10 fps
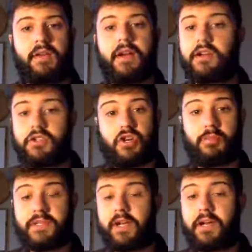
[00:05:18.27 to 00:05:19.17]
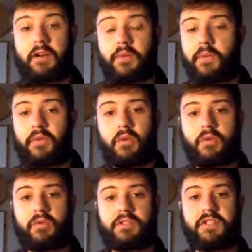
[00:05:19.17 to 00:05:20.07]
iron sharpens iron, and we grow
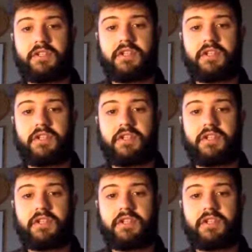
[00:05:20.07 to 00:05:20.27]
closer to